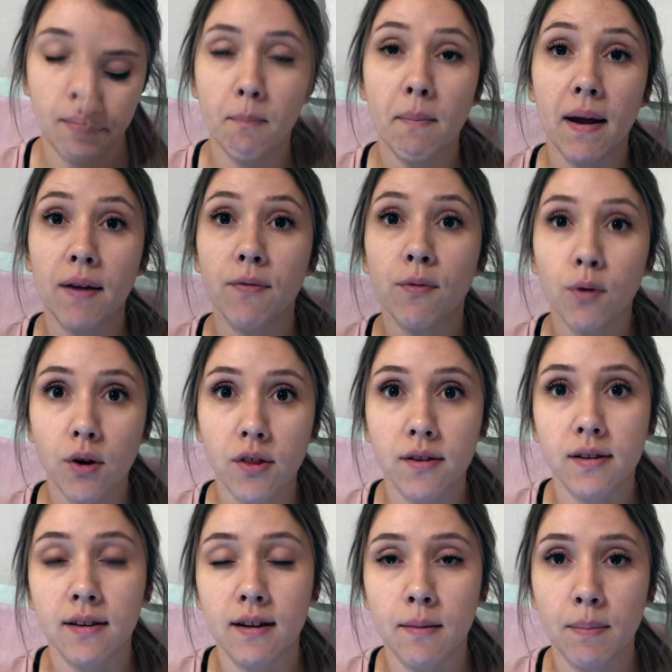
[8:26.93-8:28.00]
My
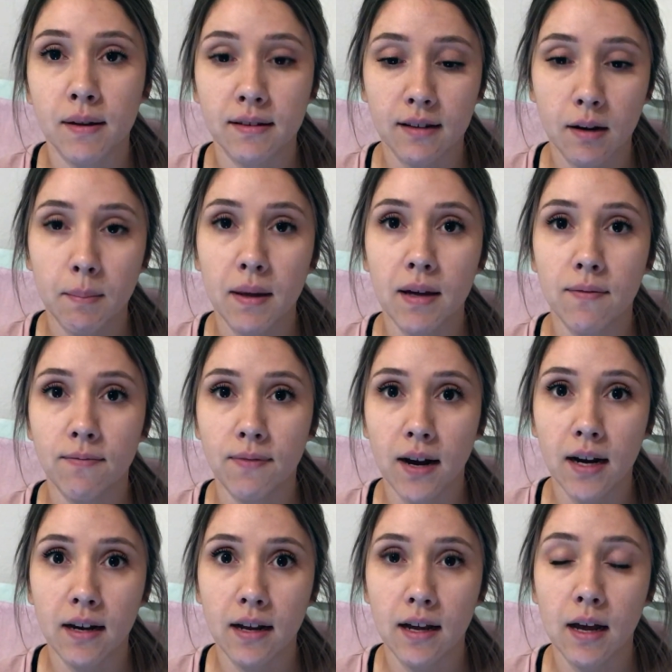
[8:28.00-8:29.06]
fourth tip is going to be
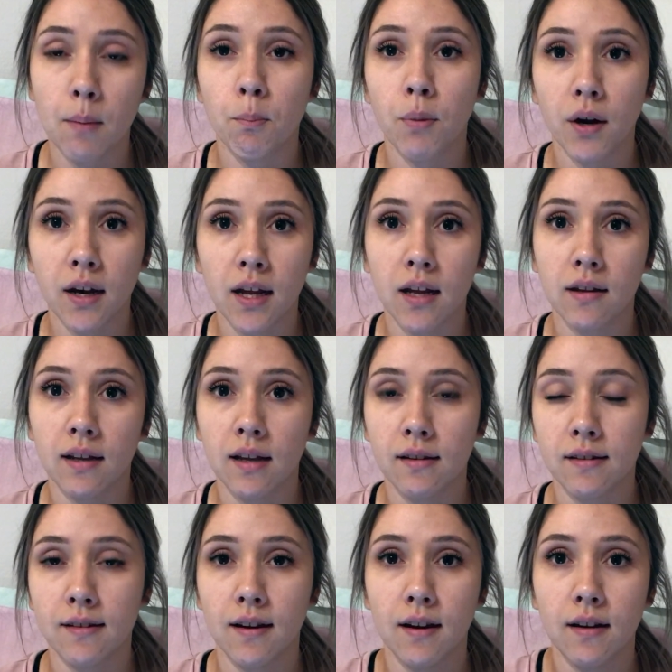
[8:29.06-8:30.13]
finding and putting in
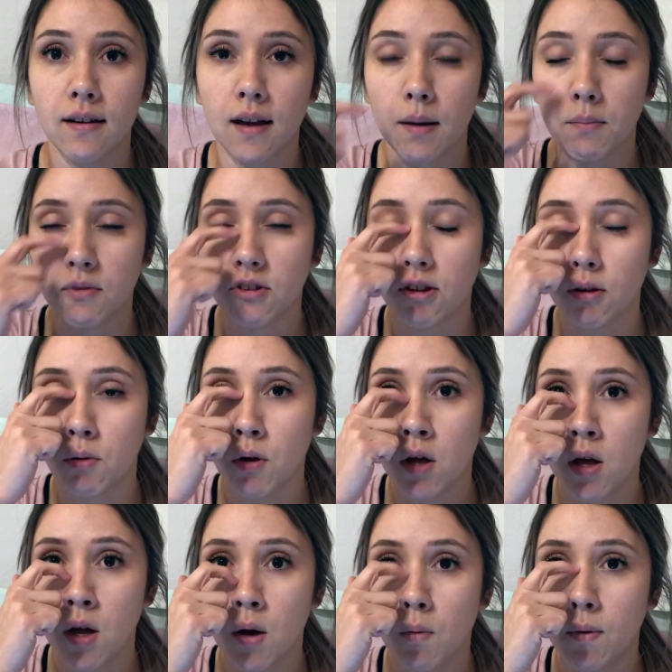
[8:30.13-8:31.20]
that study time. So
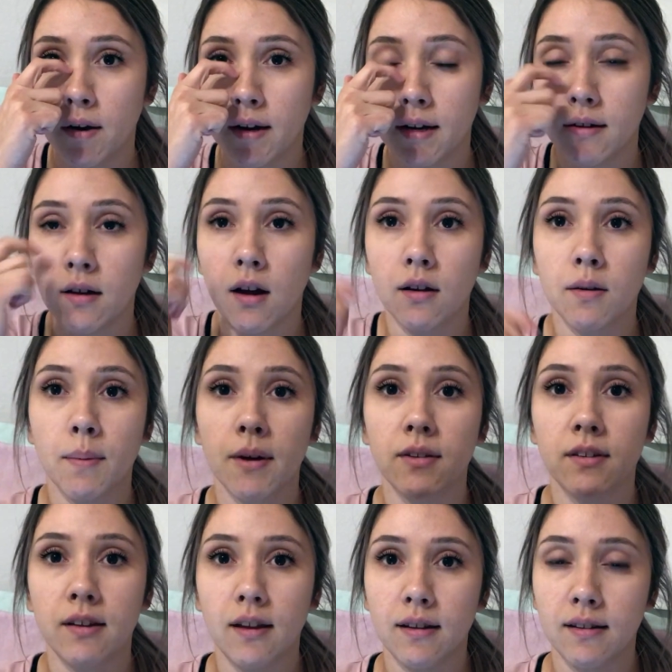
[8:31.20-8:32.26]
we already talked
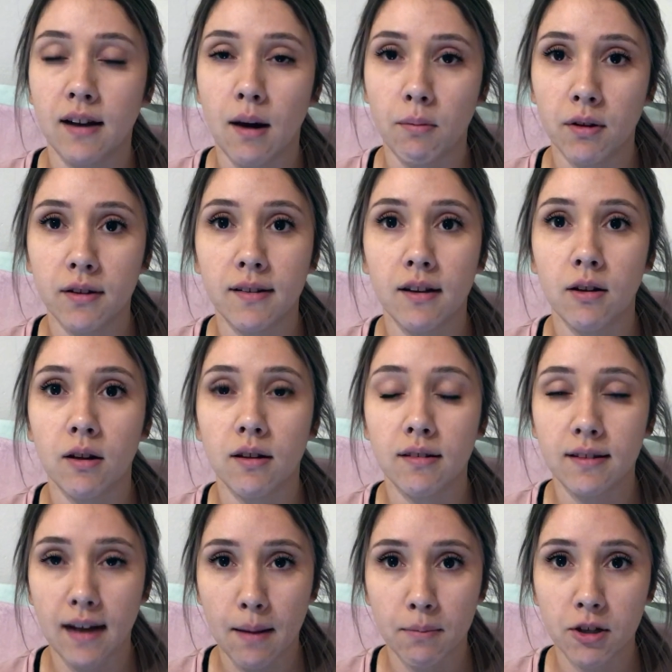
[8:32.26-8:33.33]
about
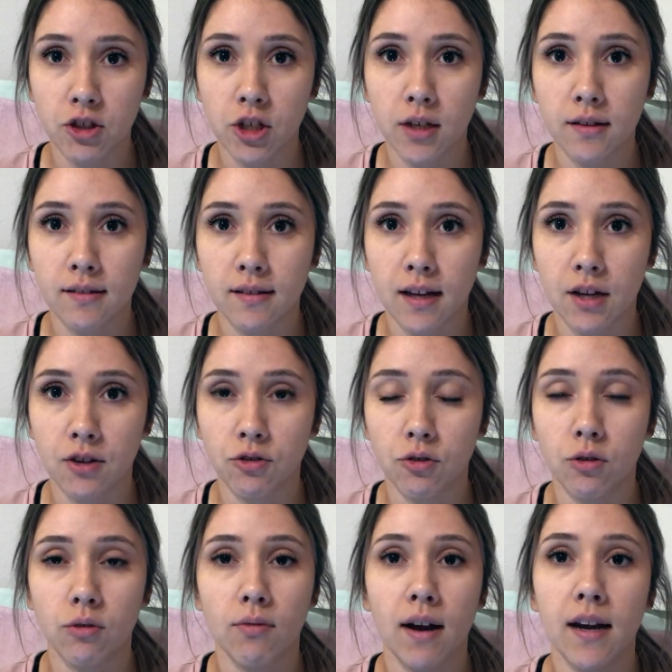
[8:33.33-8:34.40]
establishing a
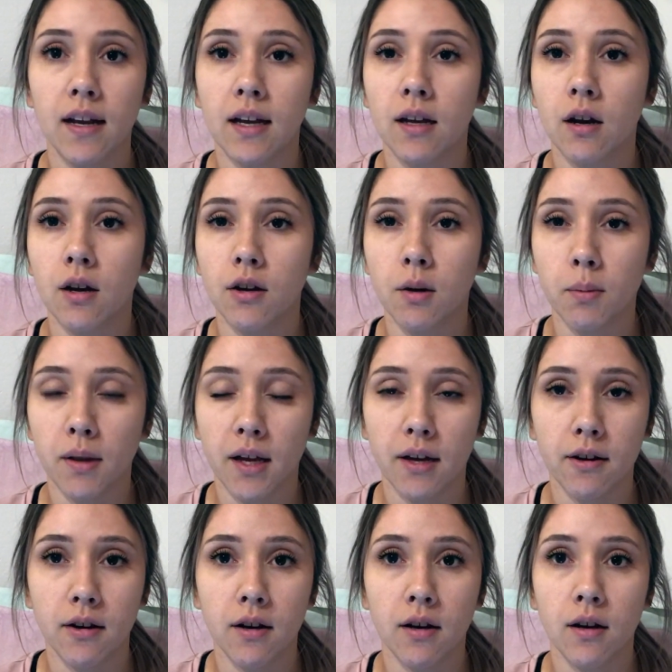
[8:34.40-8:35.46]
schedule, writing in on your
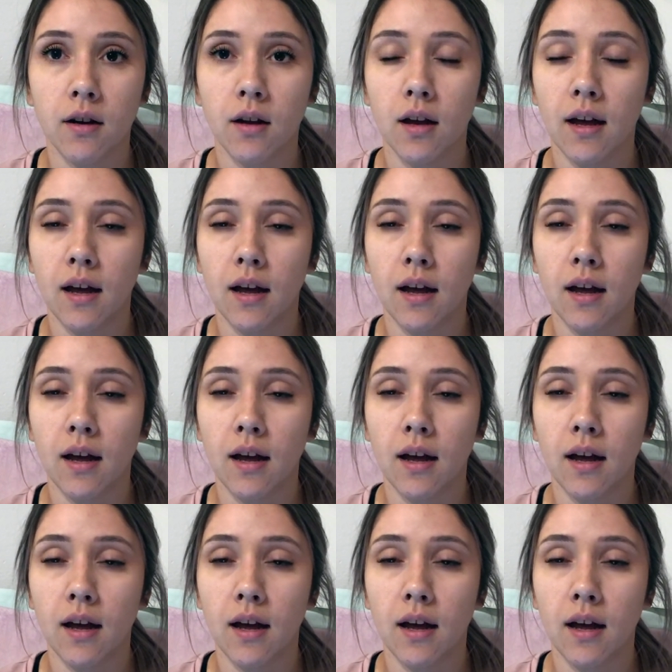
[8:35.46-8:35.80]
planner,